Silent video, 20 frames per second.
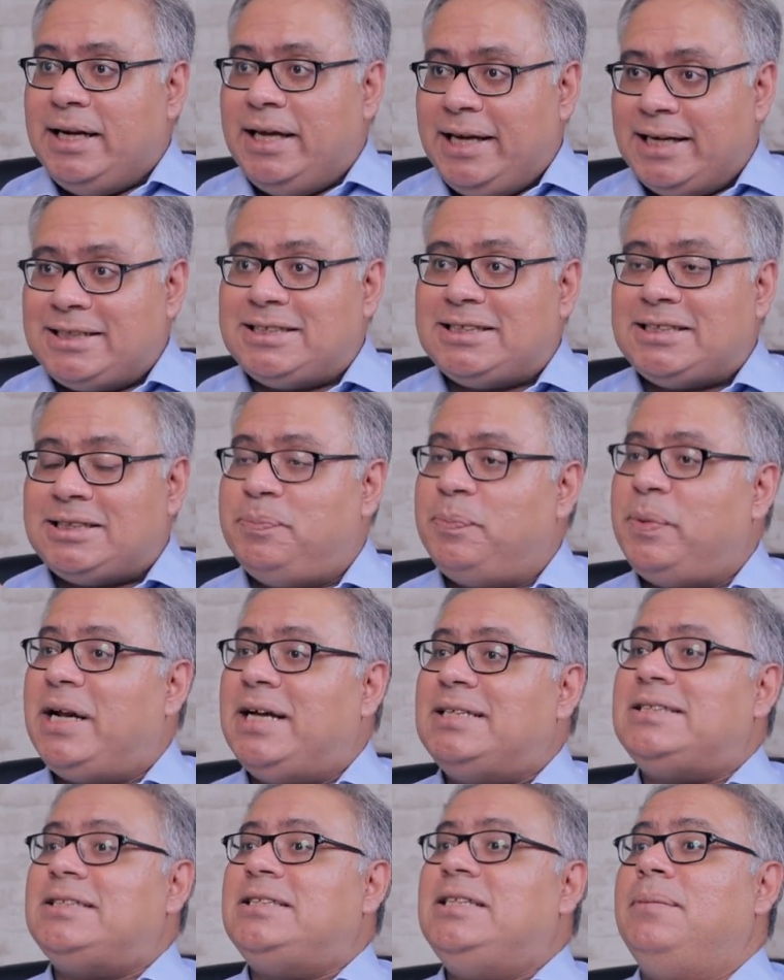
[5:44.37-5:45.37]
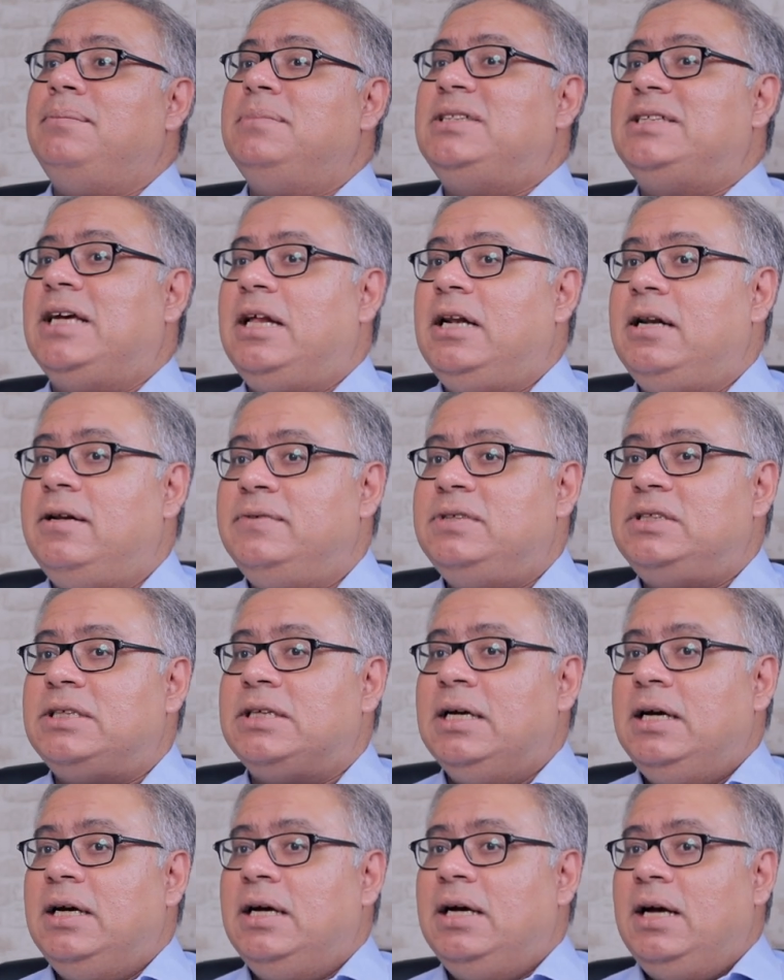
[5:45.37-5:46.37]
express themselves
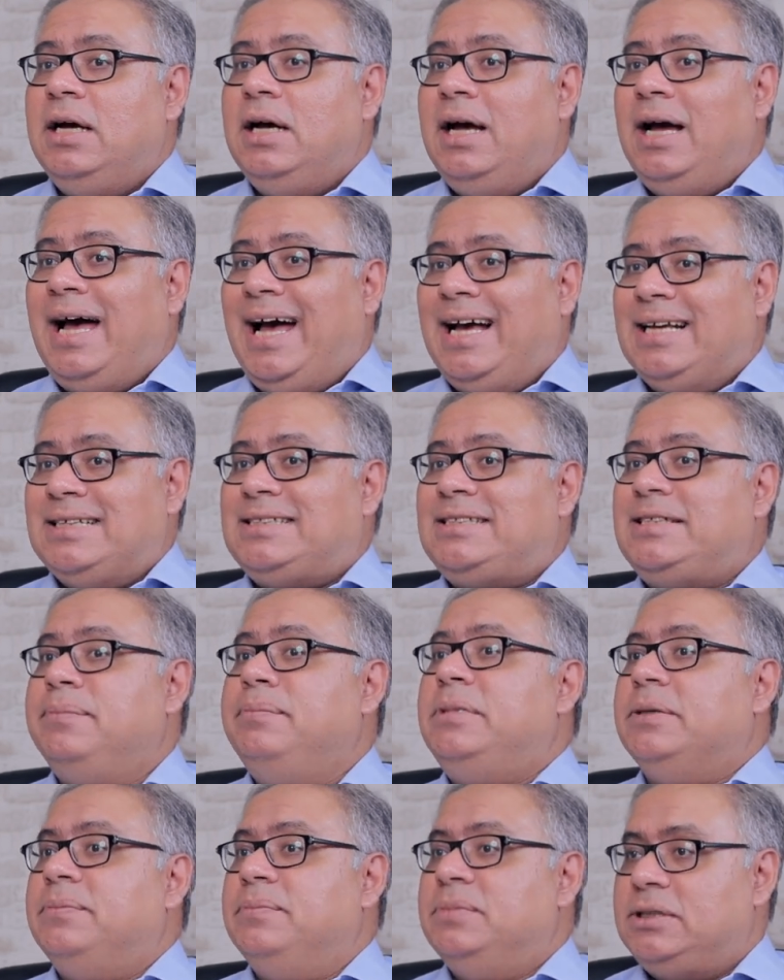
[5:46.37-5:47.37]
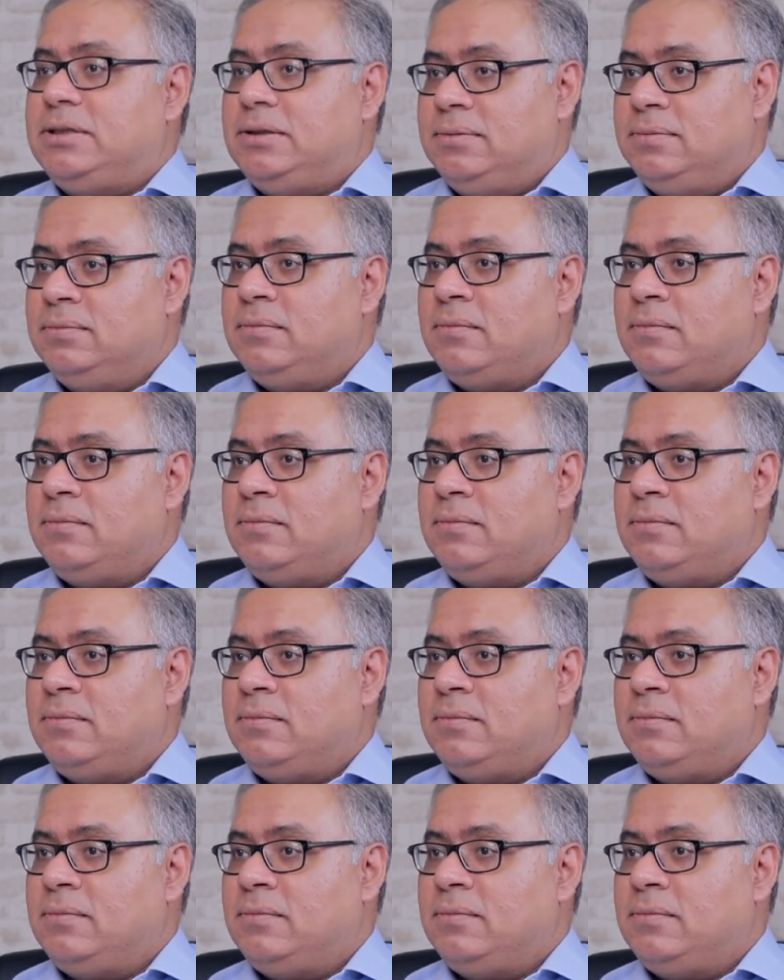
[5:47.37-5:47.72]
as symptoms.